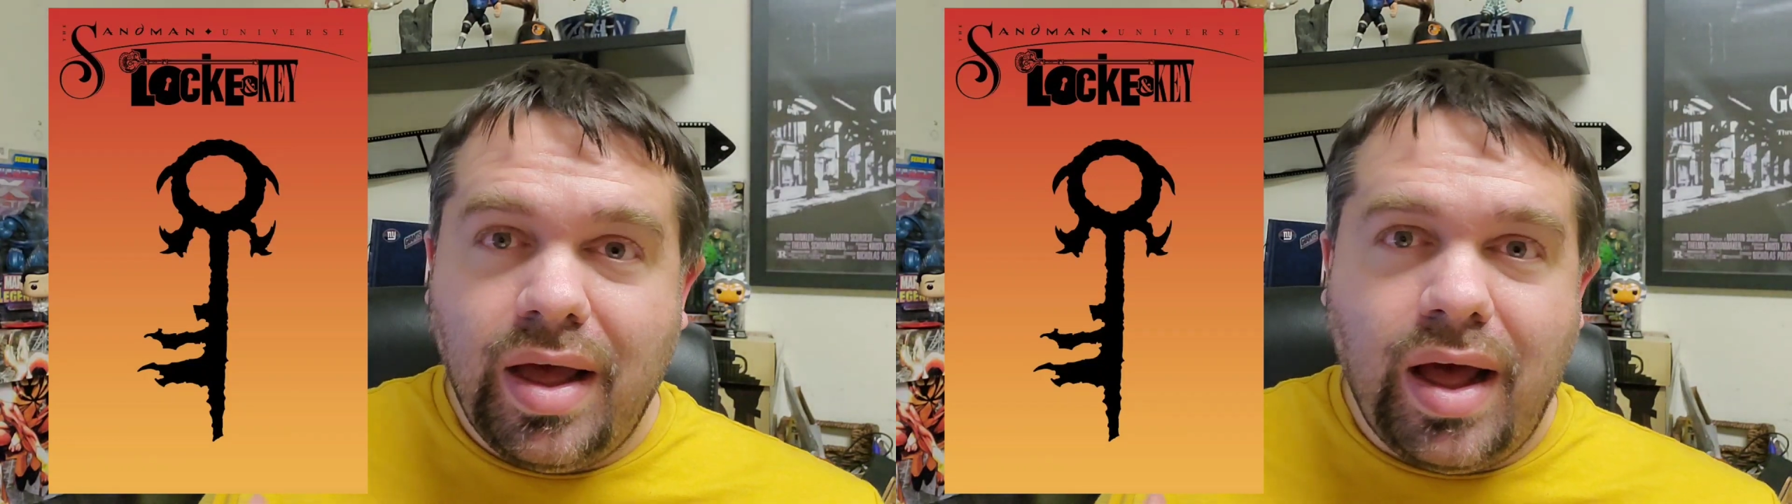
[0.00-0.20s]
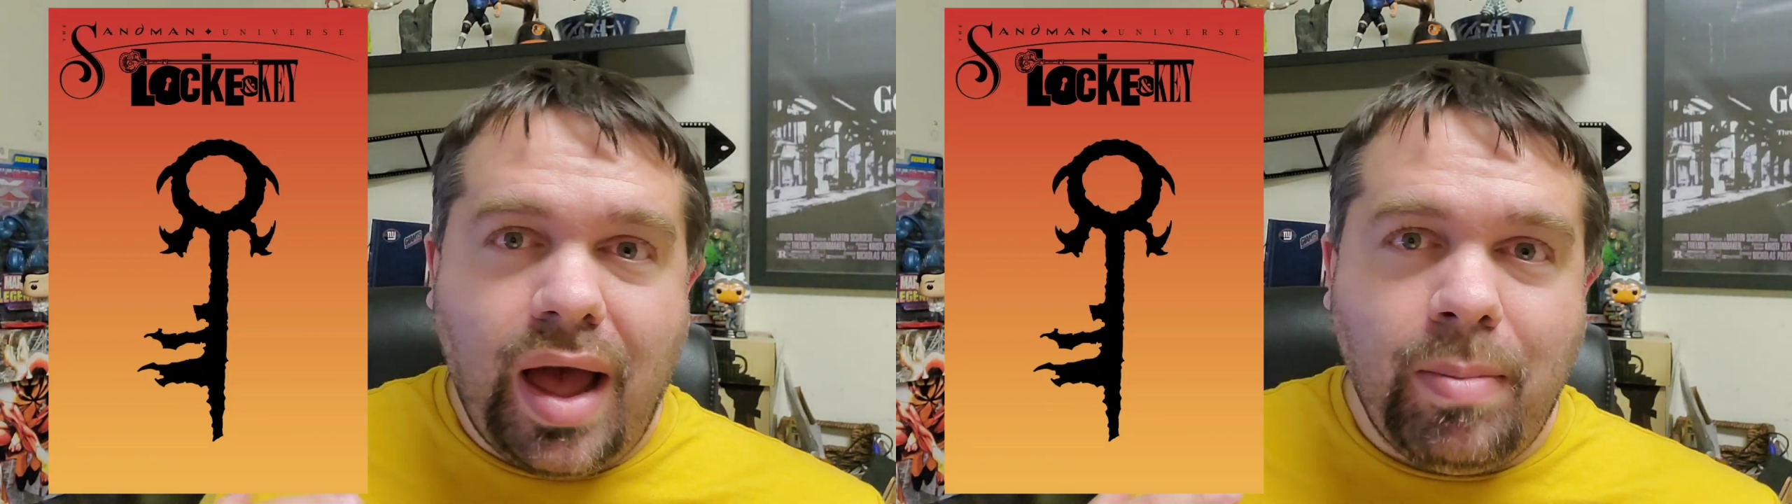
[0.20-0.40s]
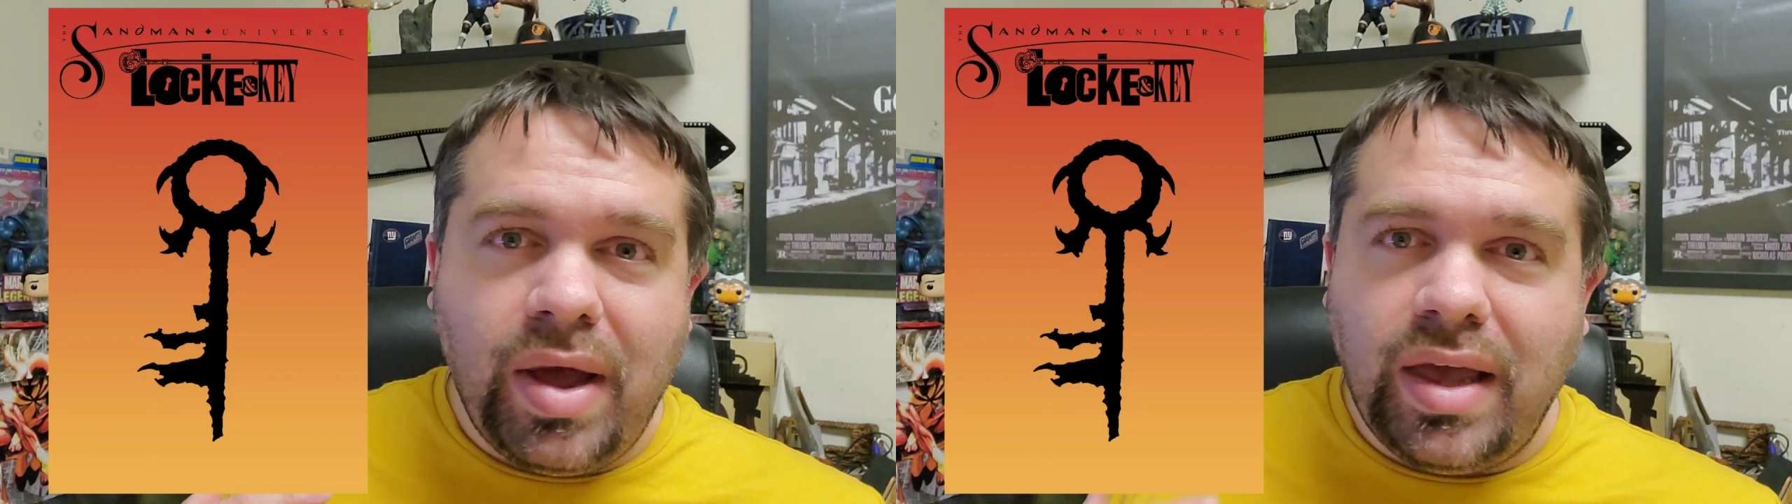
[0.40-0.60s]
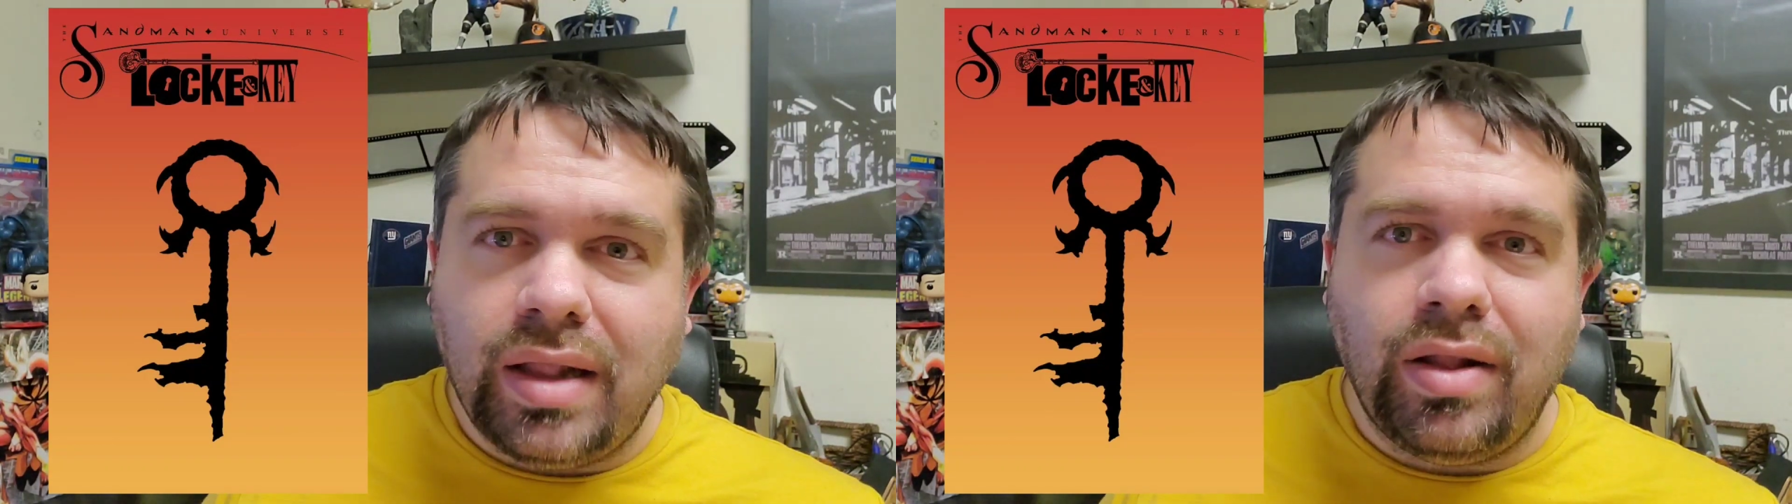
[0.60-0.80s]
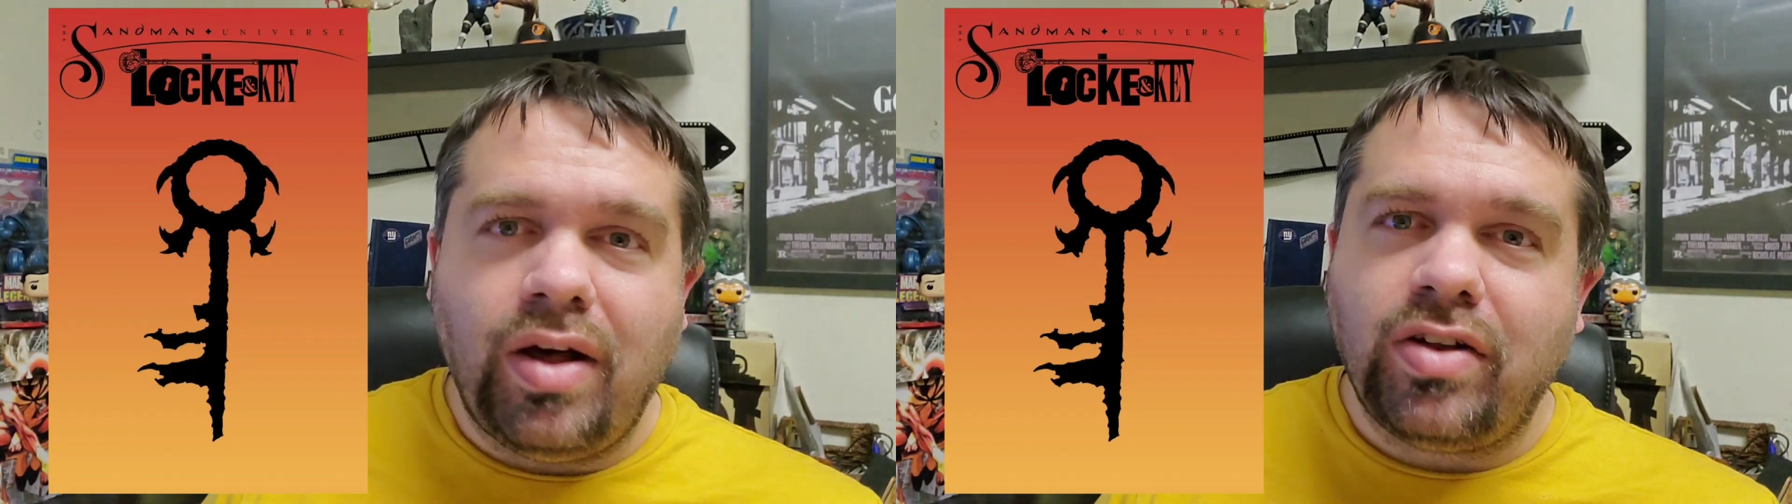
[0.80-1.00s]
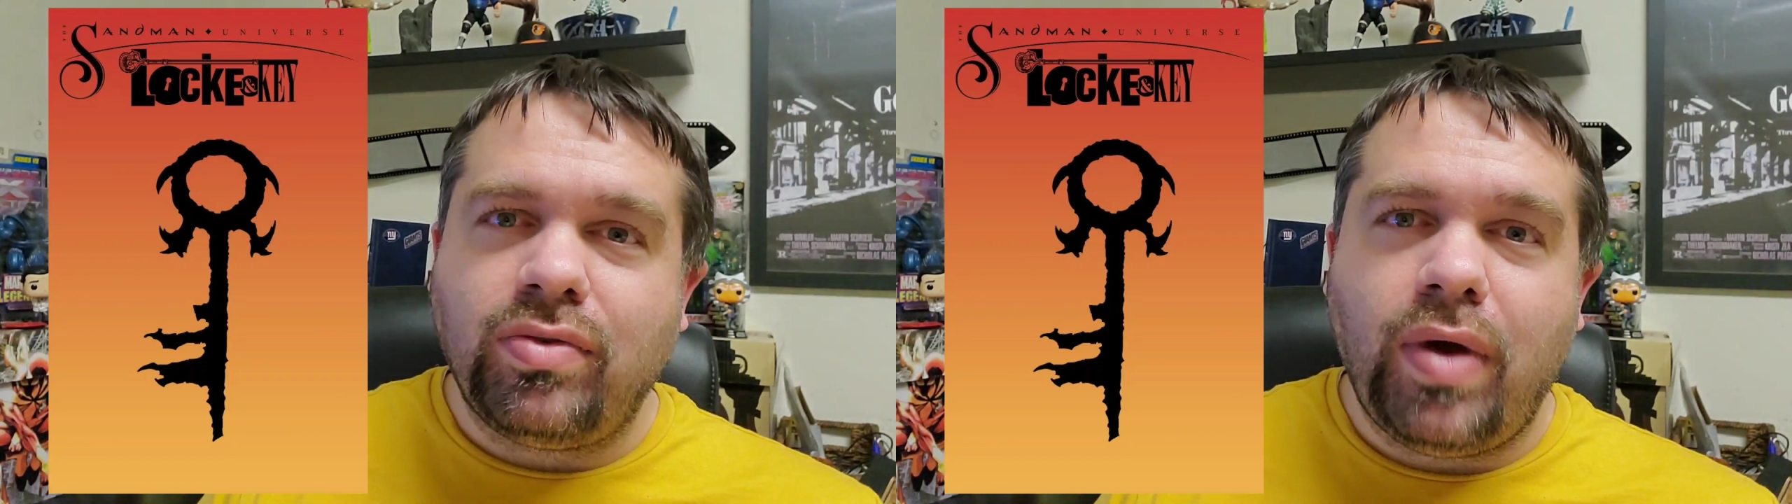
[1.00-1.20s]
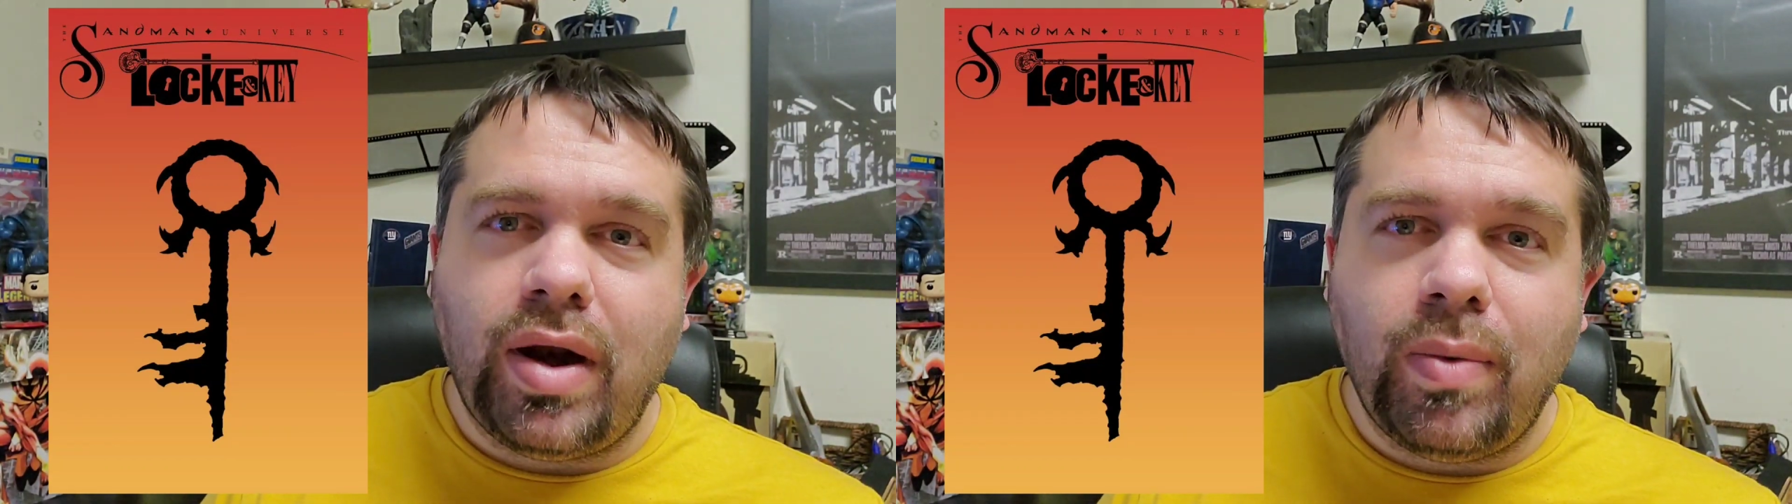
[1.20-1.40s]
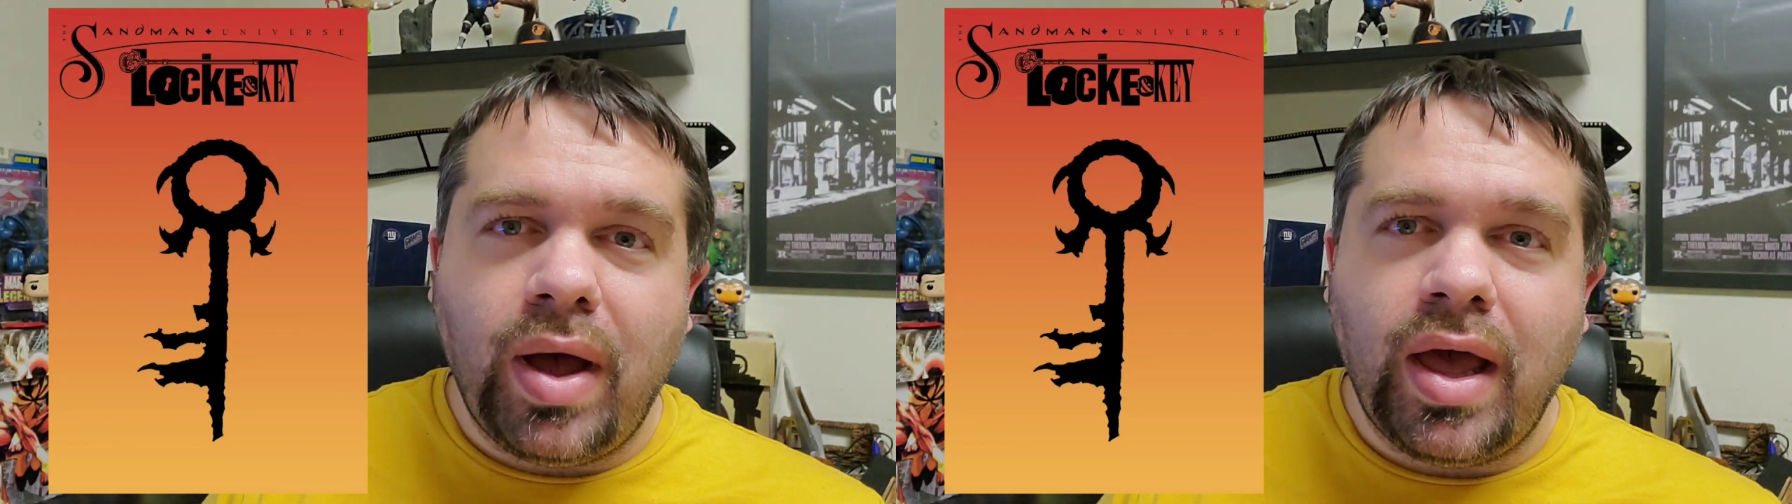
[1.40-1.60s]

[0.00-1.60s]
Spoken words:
I might get lost right away.